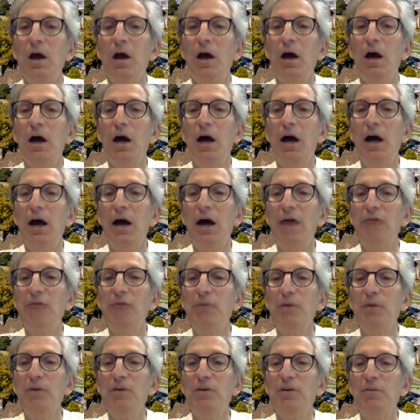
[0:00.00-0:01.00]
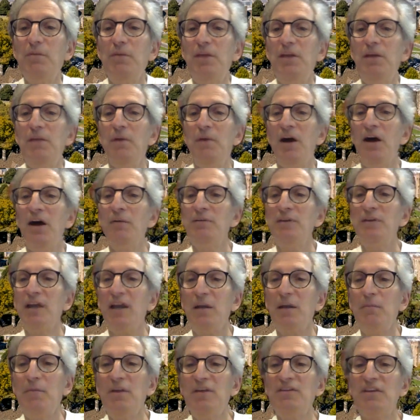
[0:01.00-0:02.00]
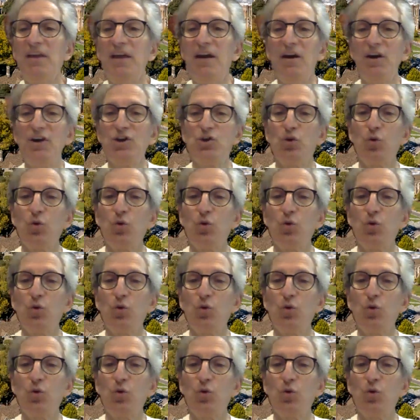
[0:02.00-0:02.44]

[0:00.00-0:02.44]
I've spoken to many moms that had a miscarriage